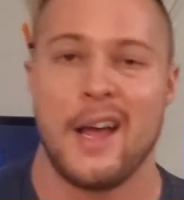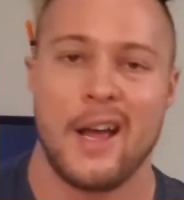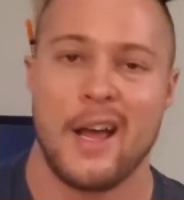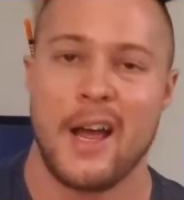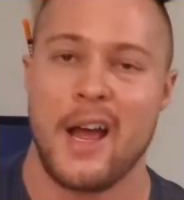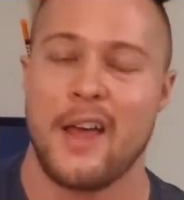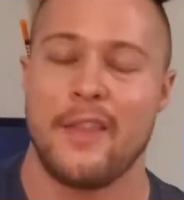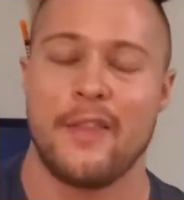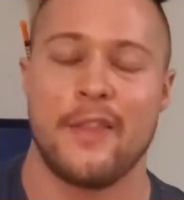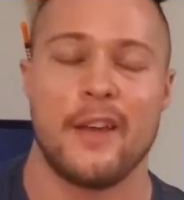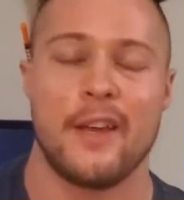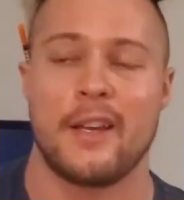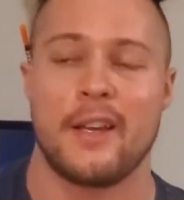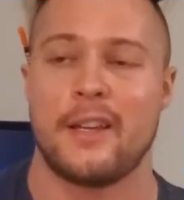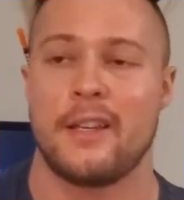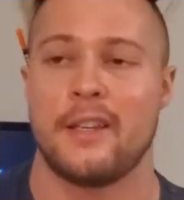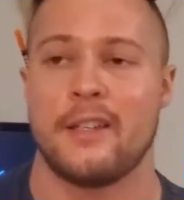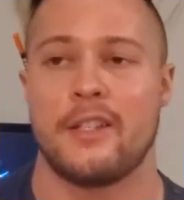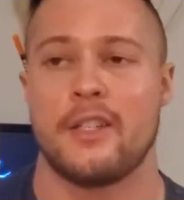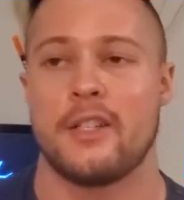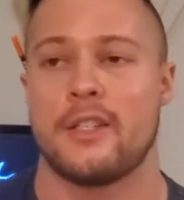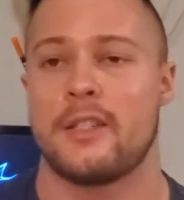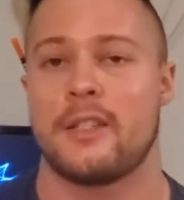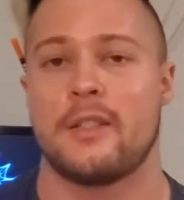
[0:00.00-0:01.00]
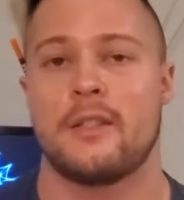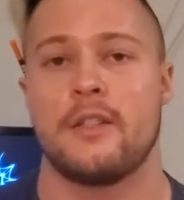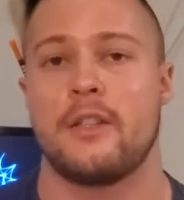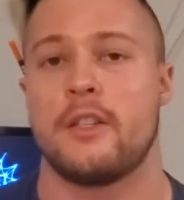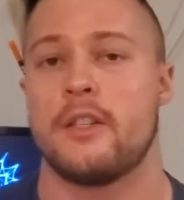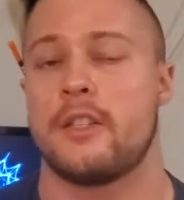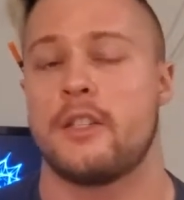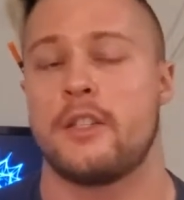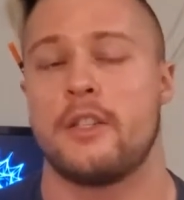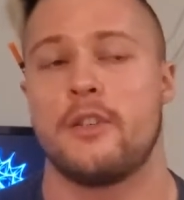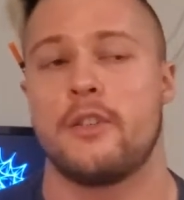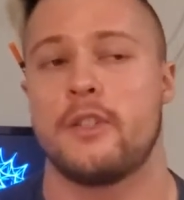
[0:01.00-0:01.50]
I think it's just do
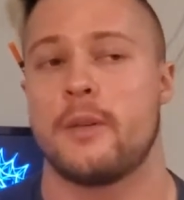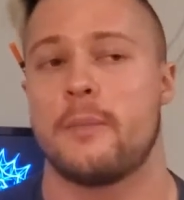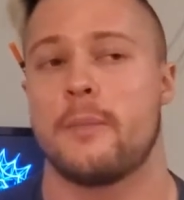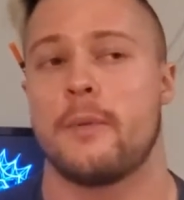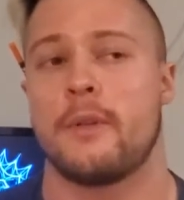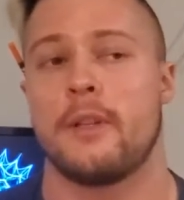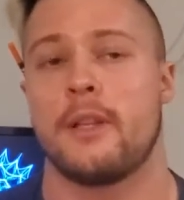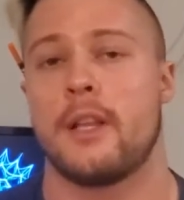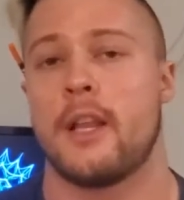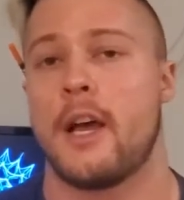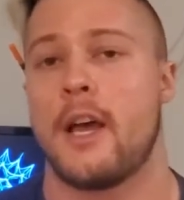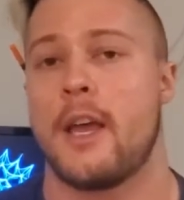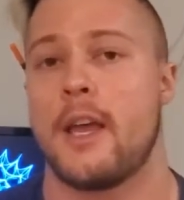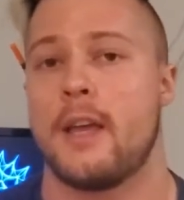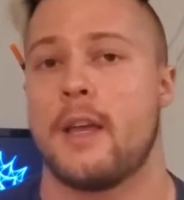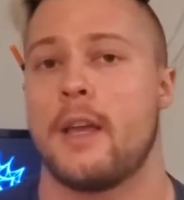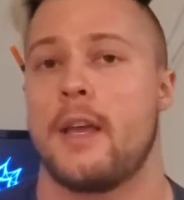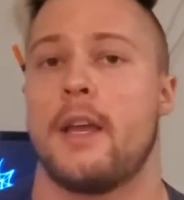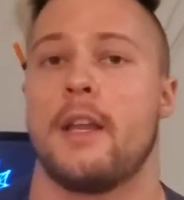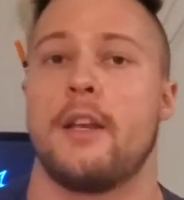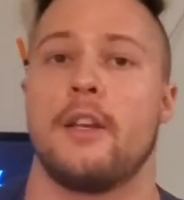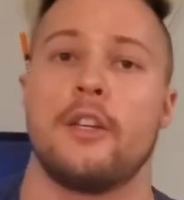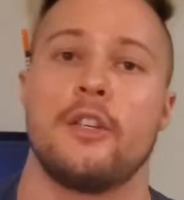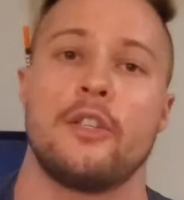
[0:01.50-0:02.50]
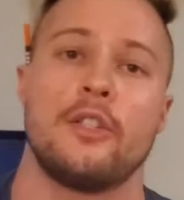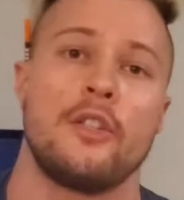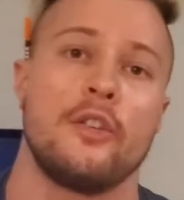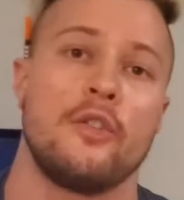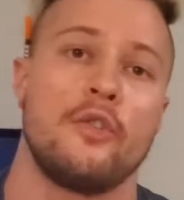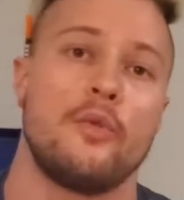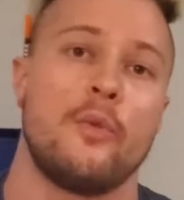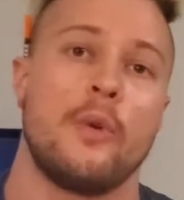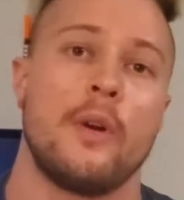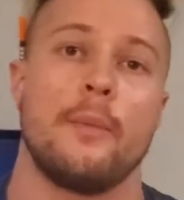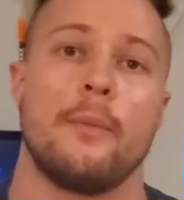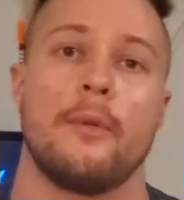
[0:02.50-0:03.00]
something light and just do
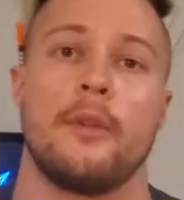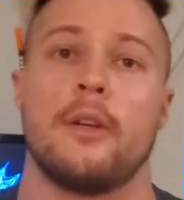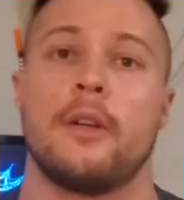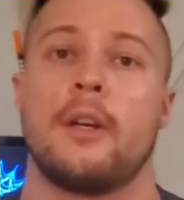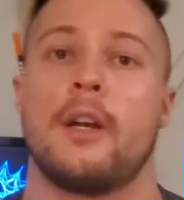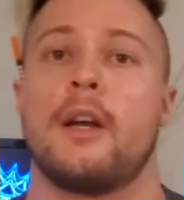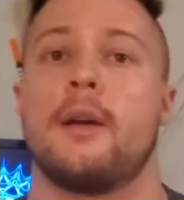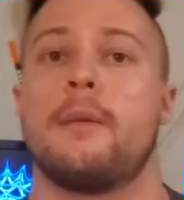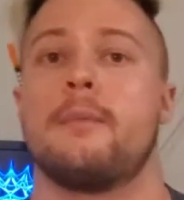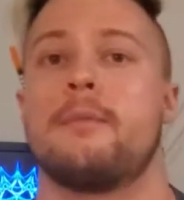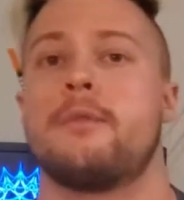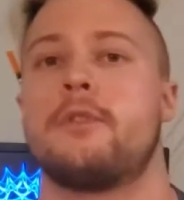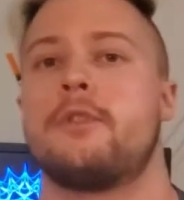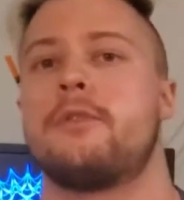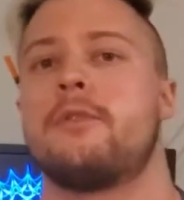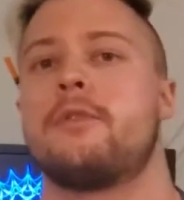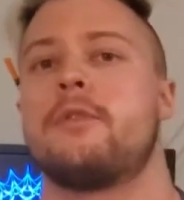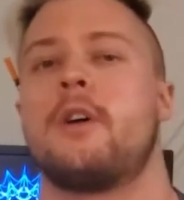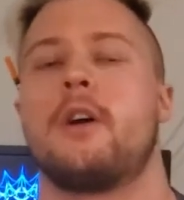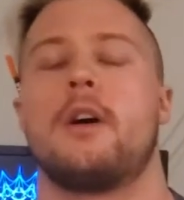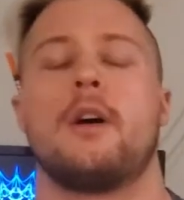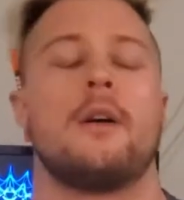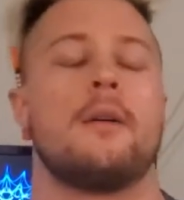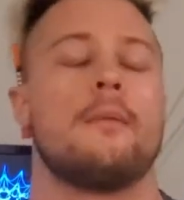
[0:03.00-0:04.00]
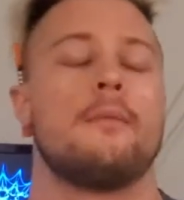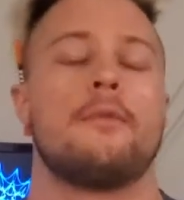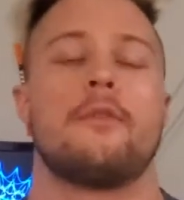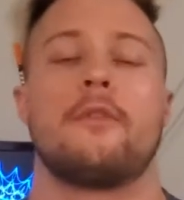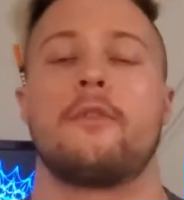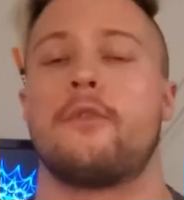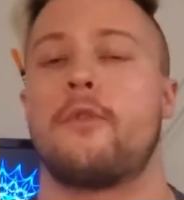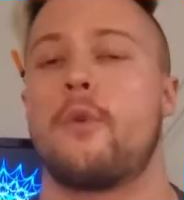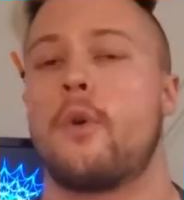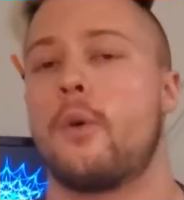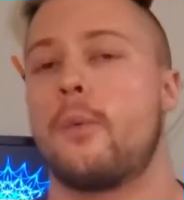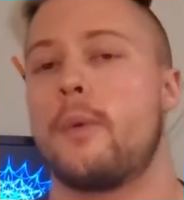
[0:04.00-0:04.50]
20 milligrams for
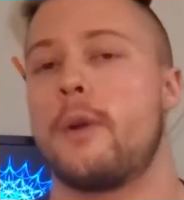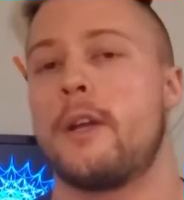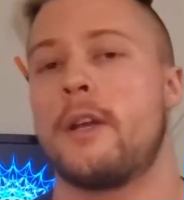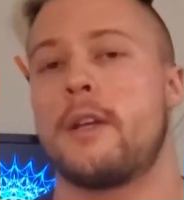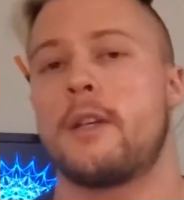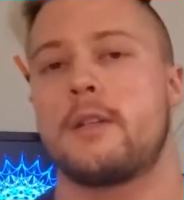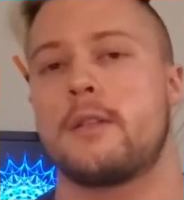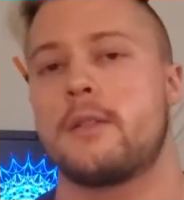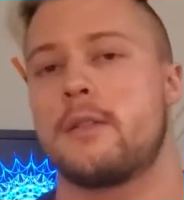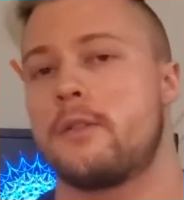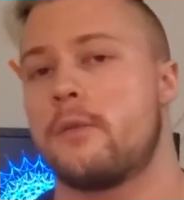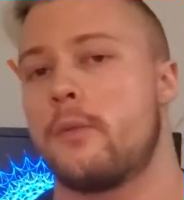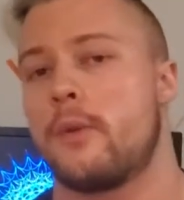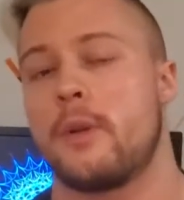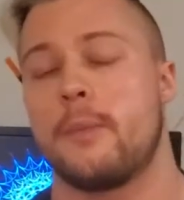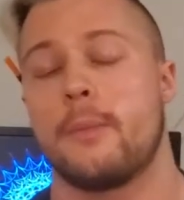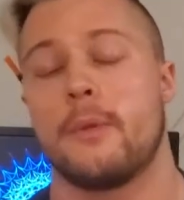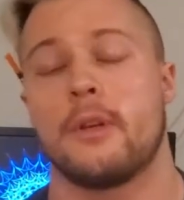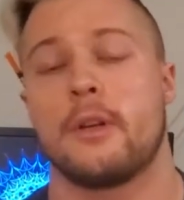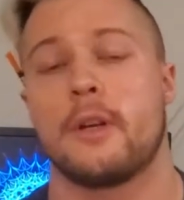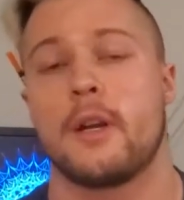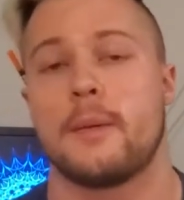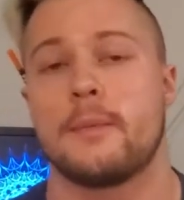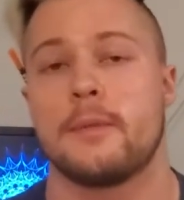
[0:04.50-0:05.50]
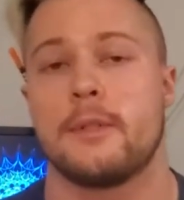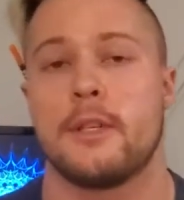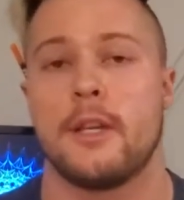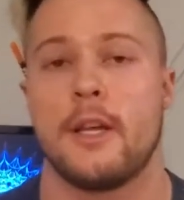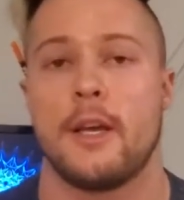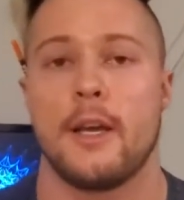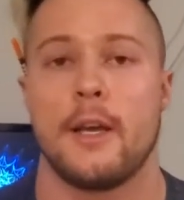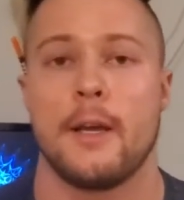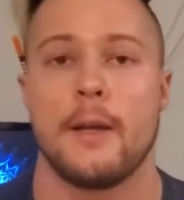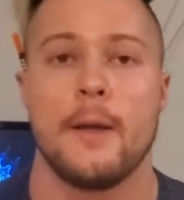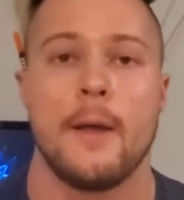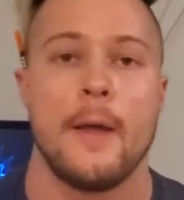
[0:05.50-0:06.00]
4 weeks, 20 milligrams a
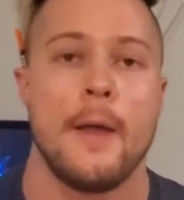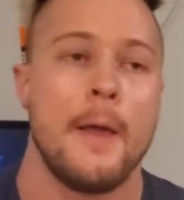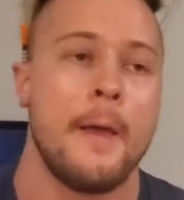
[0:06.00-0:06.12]
day.